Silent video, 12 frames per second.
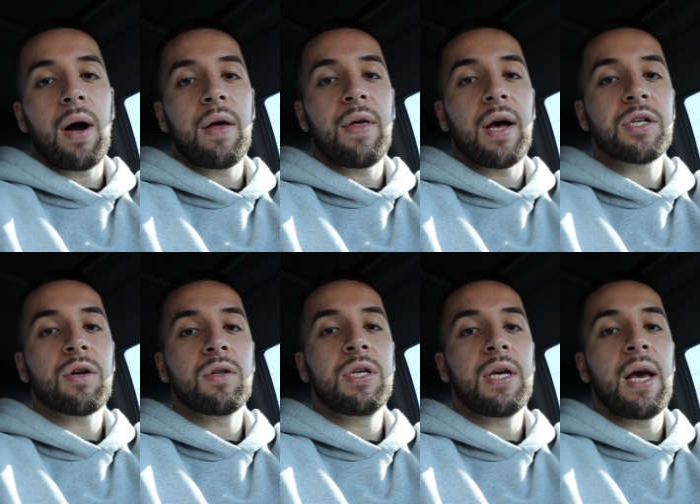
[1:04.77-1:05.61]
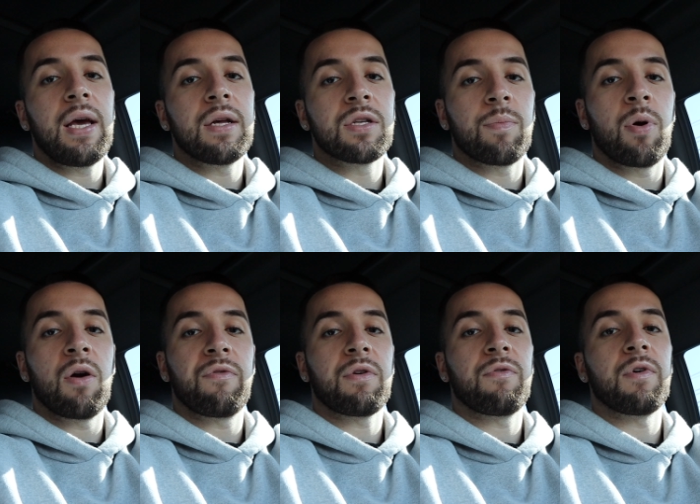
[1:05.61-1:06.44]
why the SRT8 is the
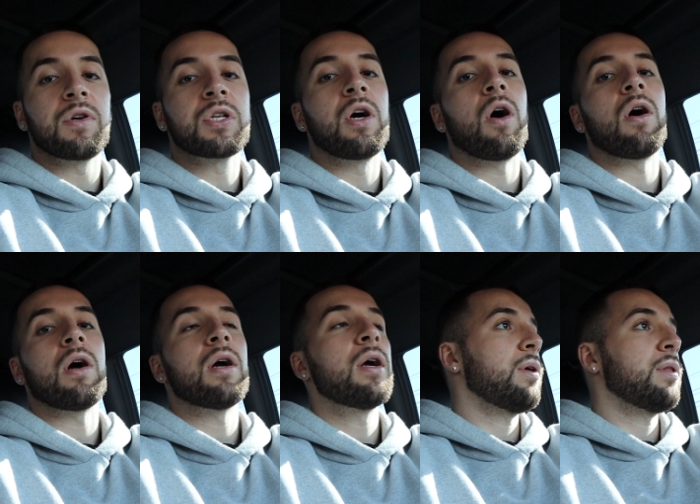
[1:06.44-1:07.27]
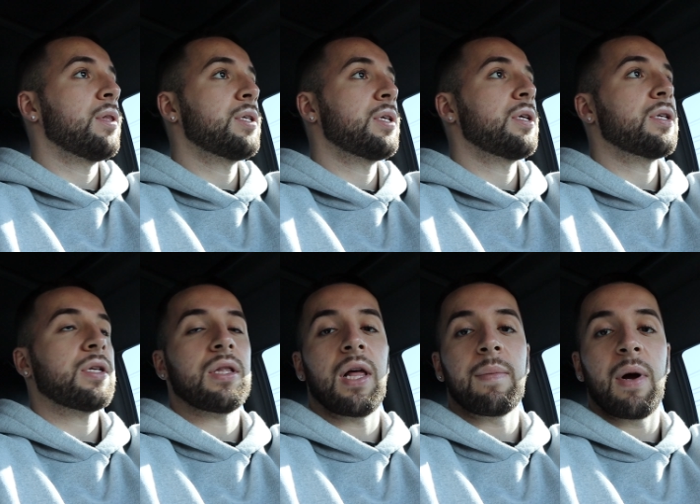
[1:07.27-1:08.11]
perfect first car. This is
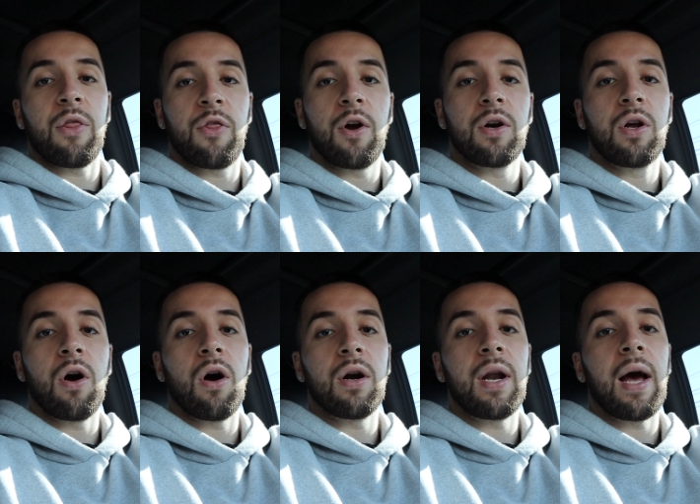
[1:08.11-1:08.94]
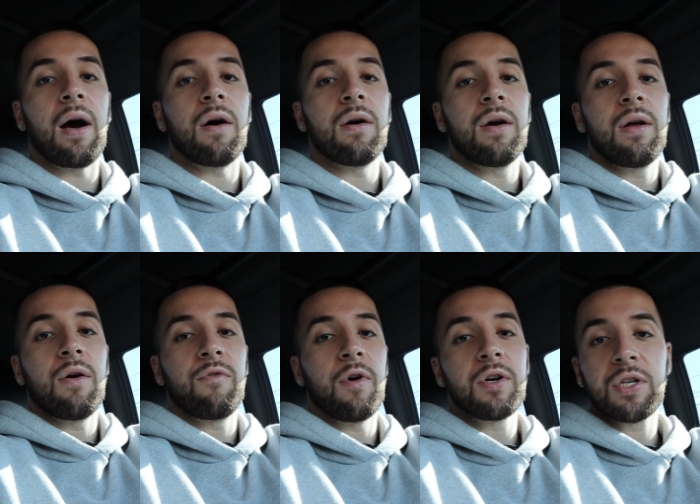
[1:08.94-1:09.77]
like my third car now.
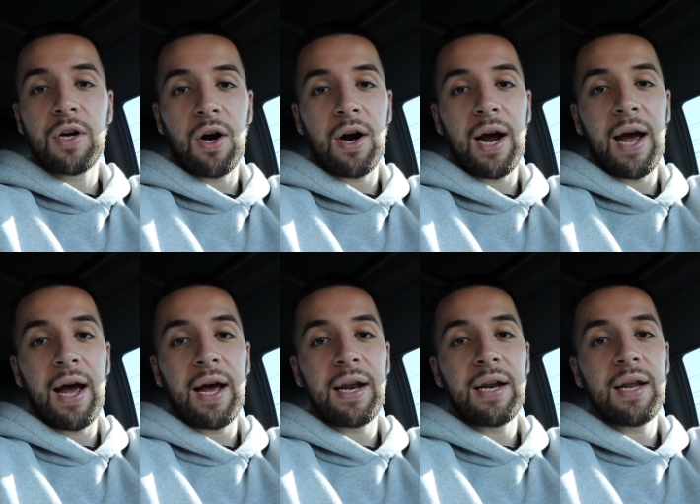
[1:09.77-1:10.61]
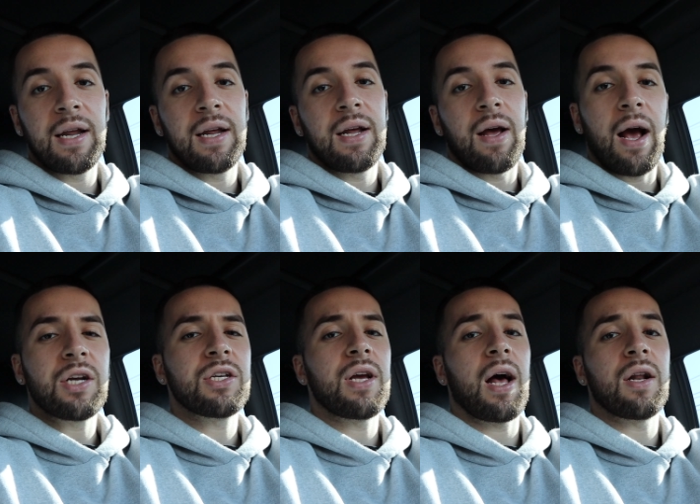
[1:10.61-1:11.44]
First car I had,
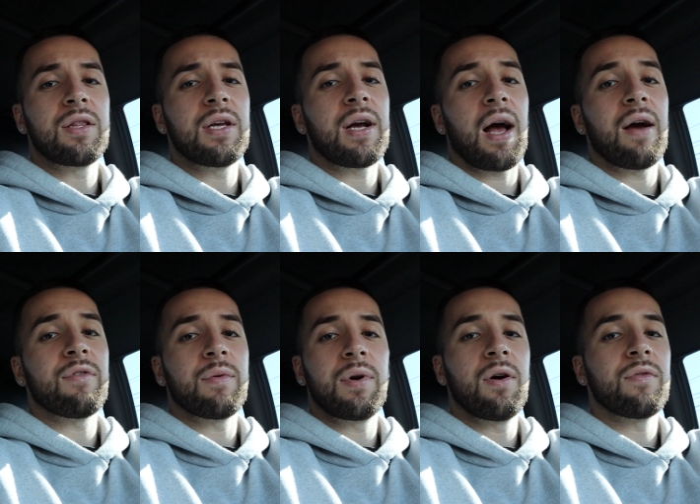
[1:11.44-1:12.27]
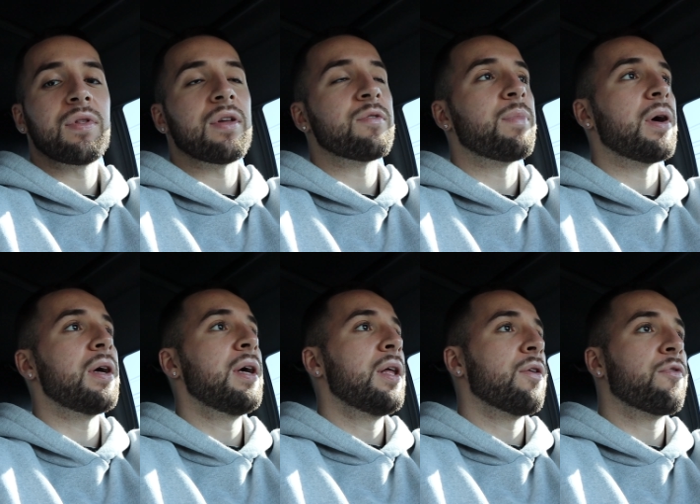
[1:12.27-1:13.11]
actually, I don't think I ever went over this, but
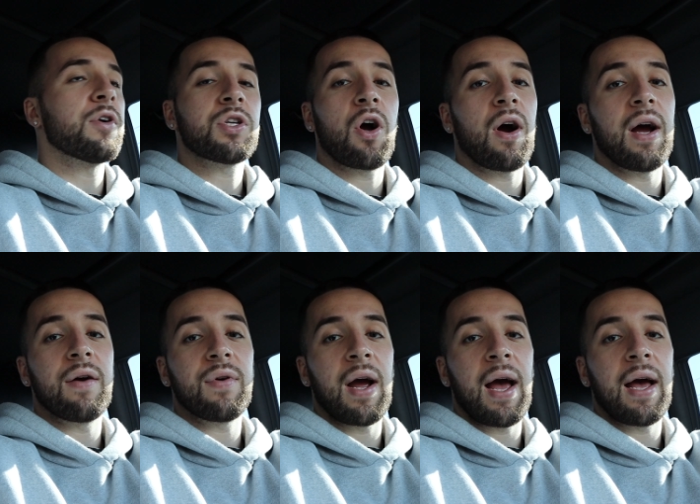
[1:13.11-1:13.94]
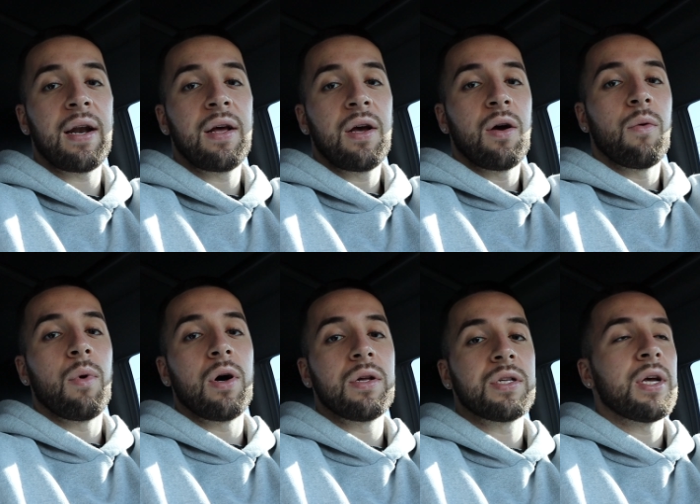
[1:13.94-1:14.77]
first car I ever had
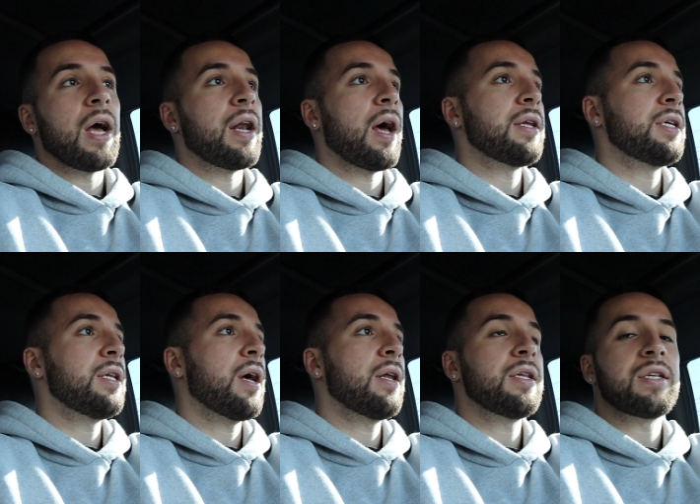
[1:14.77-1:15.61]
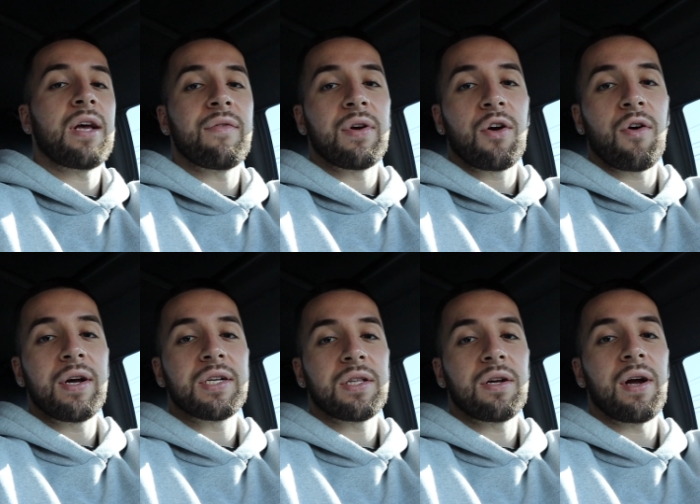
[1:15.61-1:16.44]
was a 1997
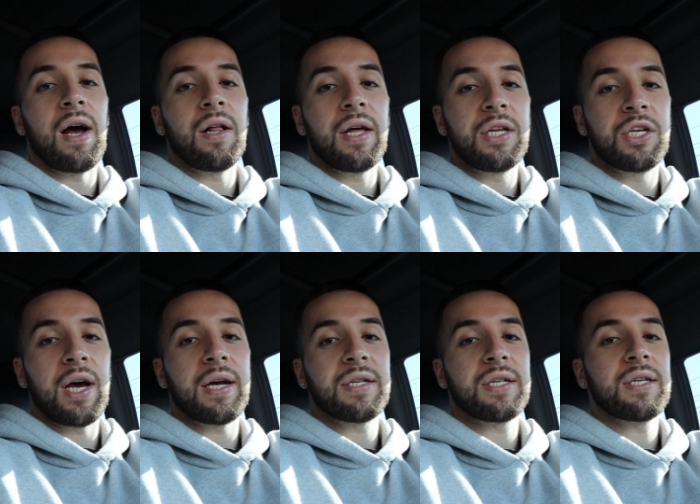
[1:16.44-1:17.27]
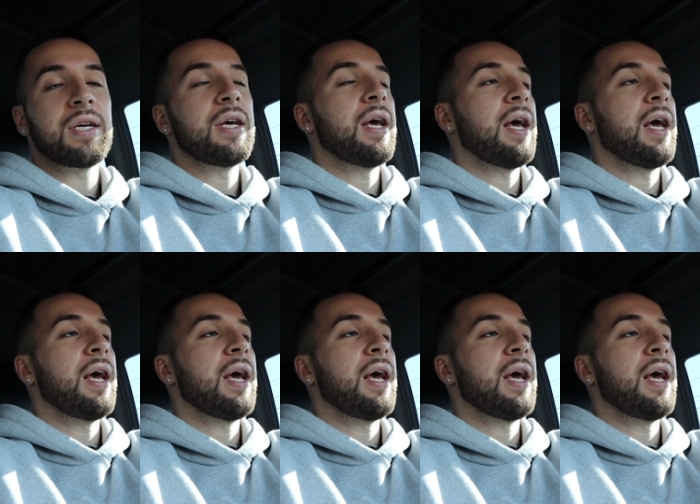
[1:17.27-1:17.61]
Chrysler LHS.